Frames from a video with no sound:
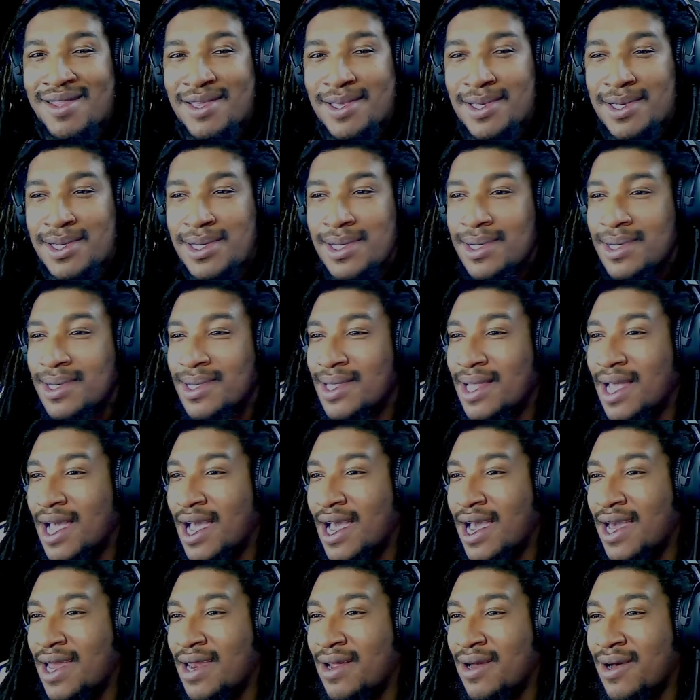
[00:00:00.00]
This is
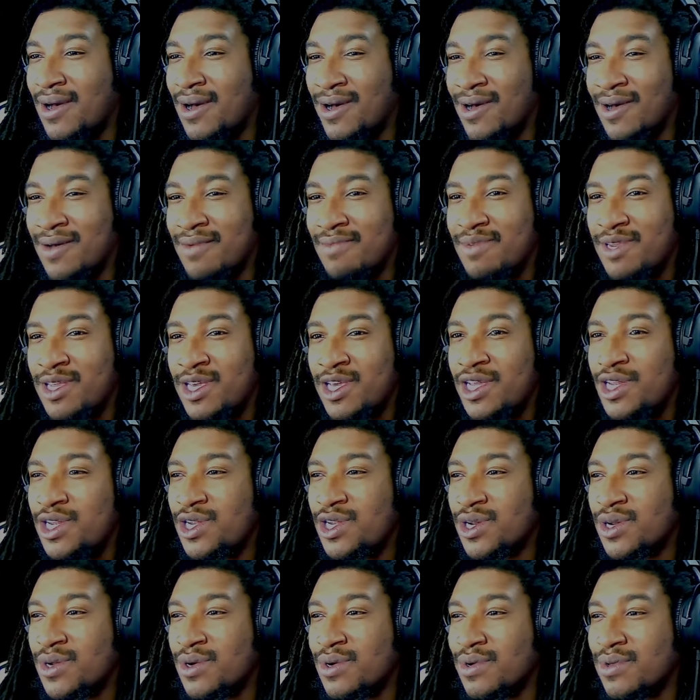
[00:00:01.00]
not
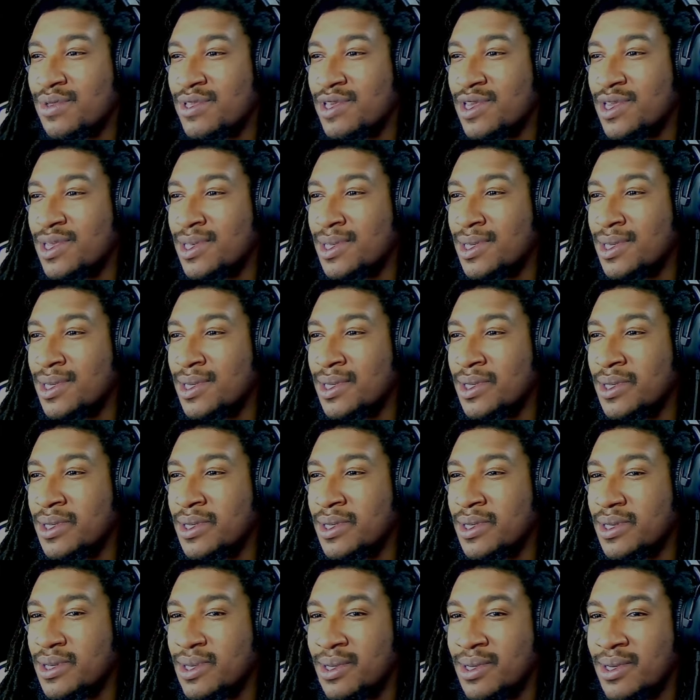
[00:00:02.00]
digital. This
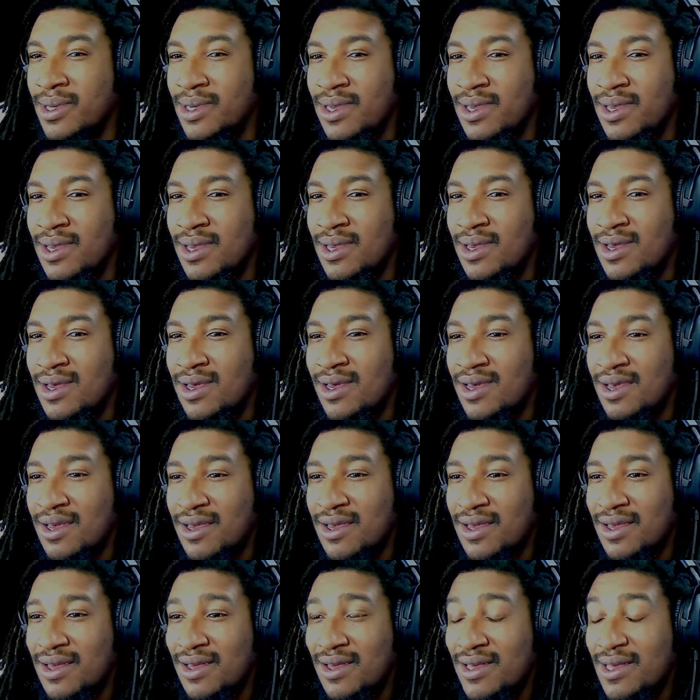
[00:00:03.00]
is
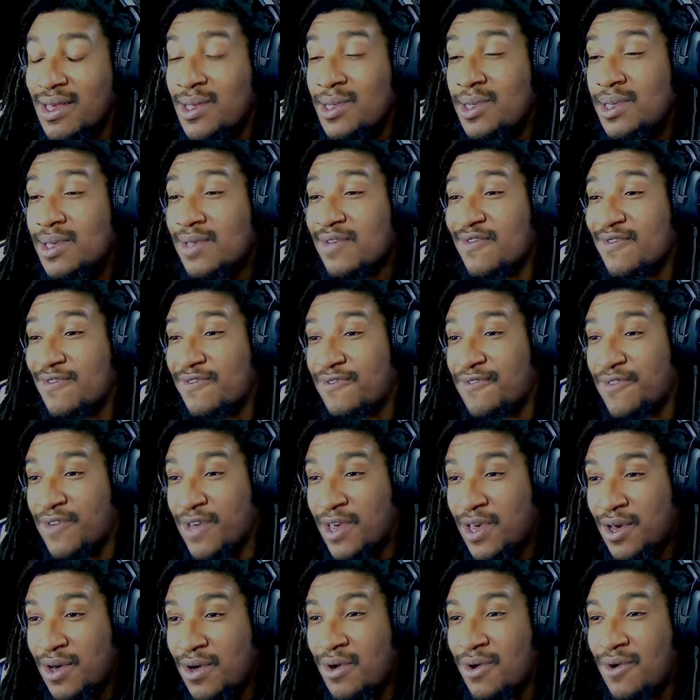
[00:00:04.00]

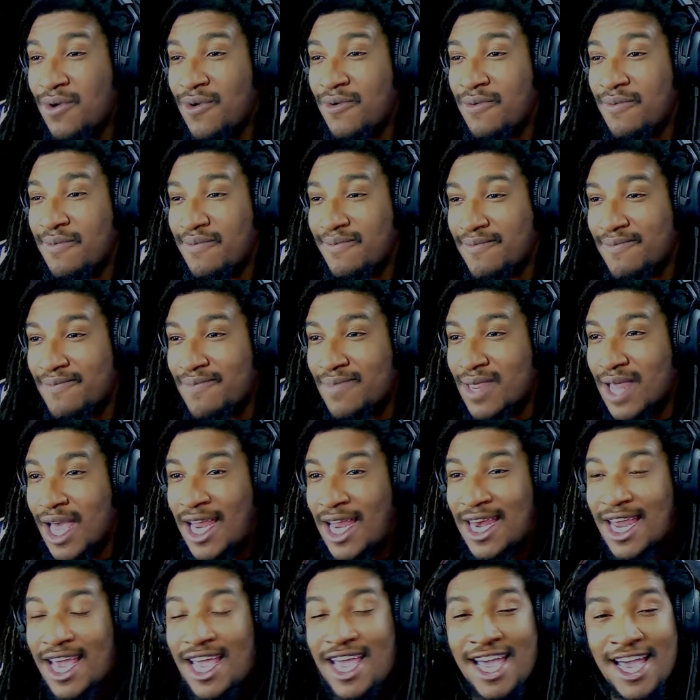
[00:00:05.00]
film.
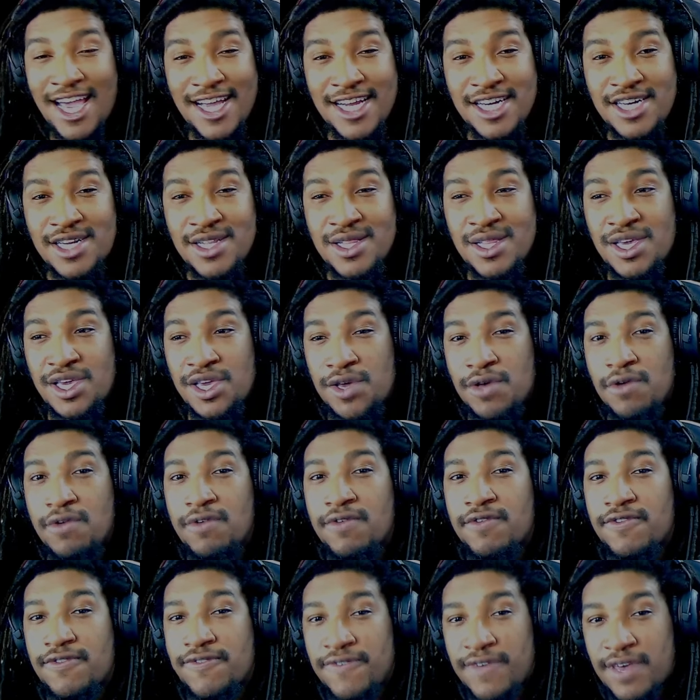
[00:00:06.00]
Like they actually
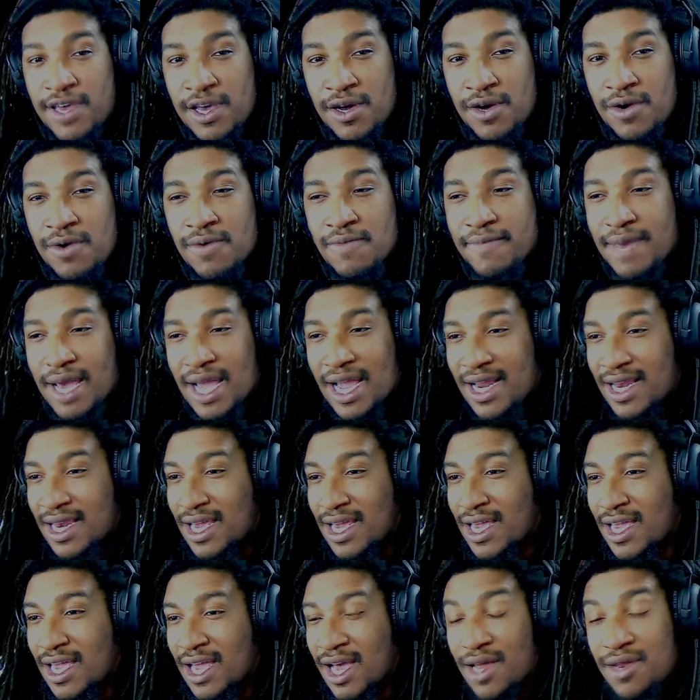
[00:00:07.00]
use film back
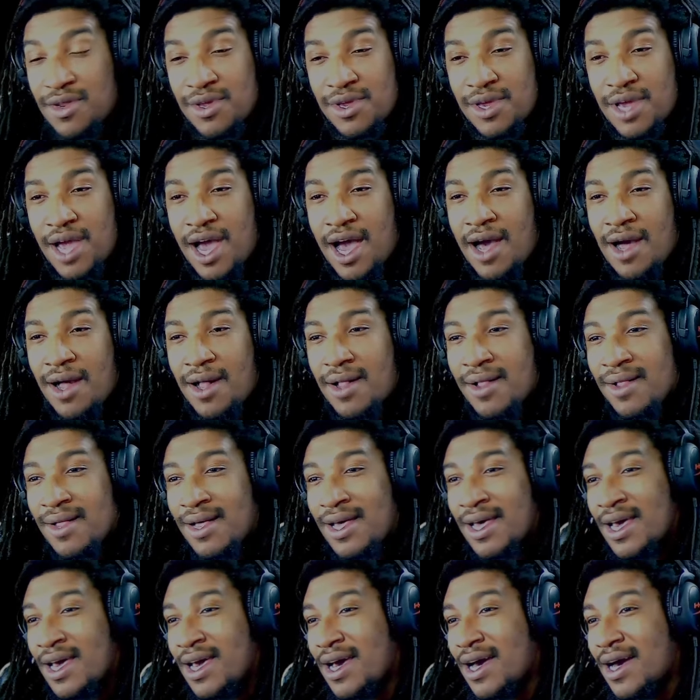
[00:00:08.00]
then, y'all. Do y'all
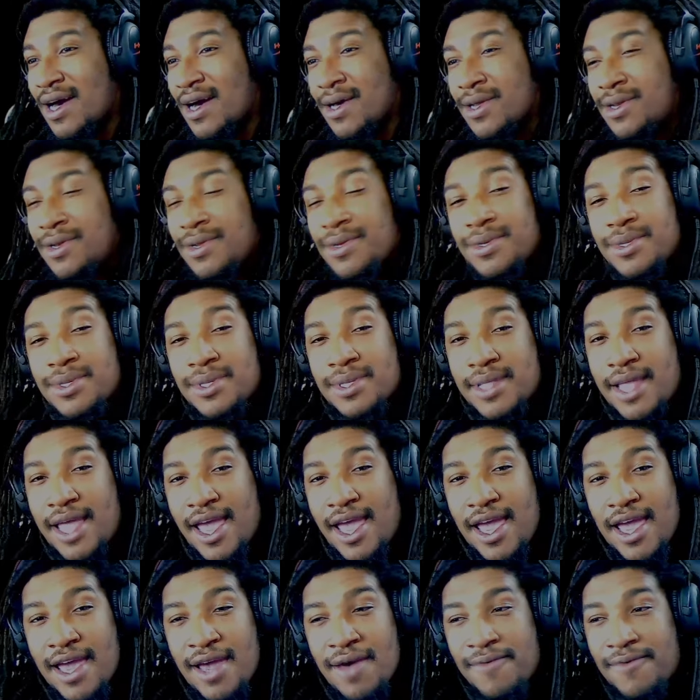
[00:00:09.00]

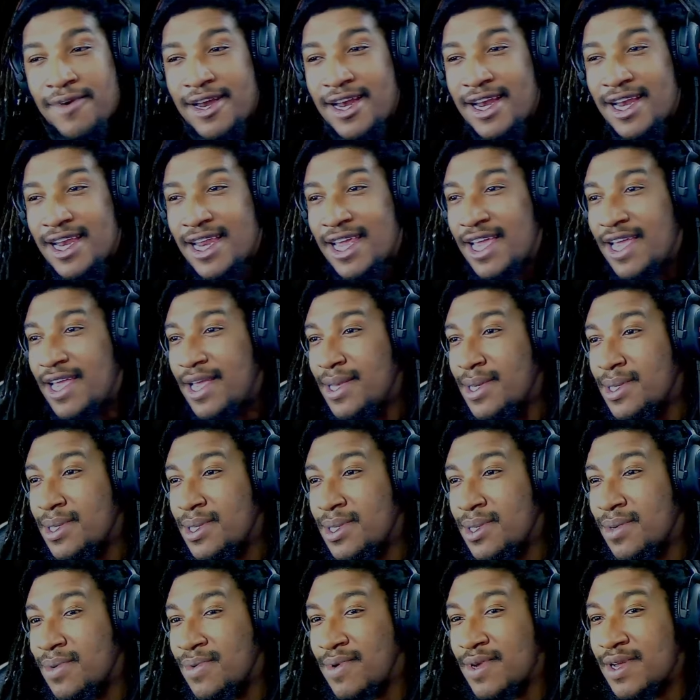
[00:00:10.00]
understand what it is
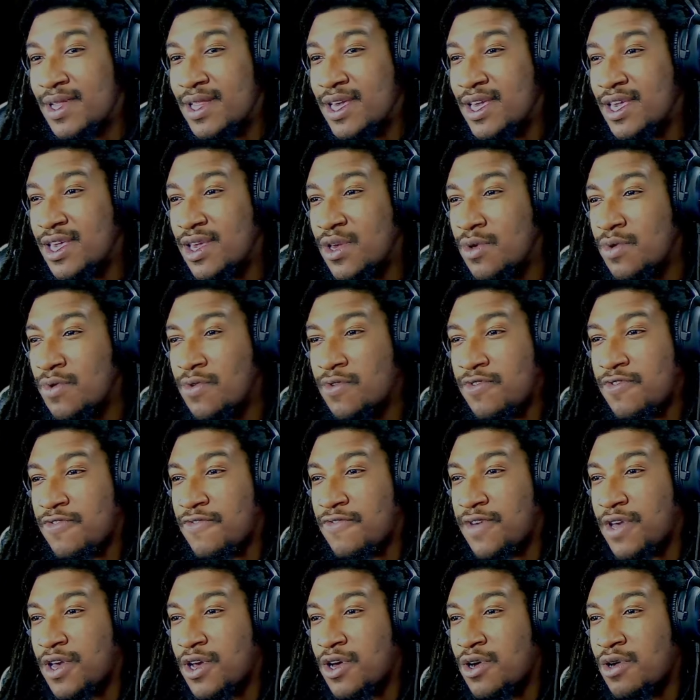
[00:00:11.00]
to really use
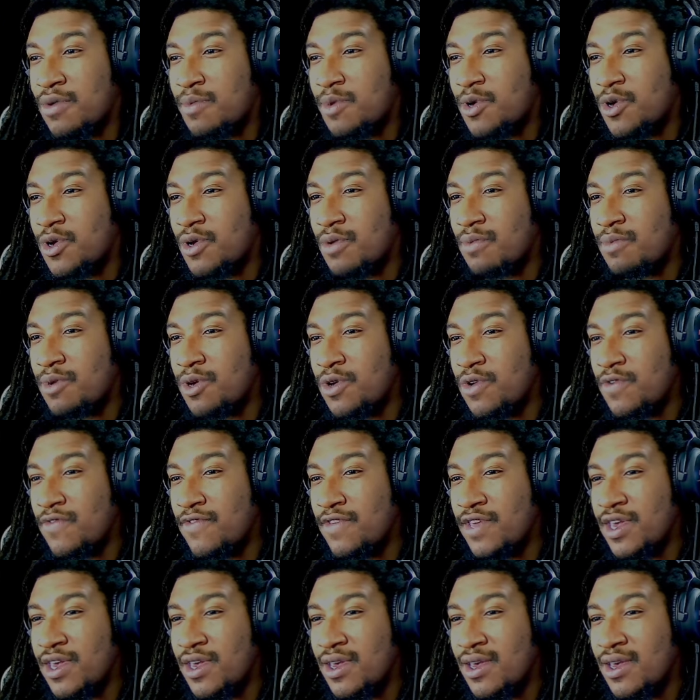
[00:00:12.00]
film on a movie?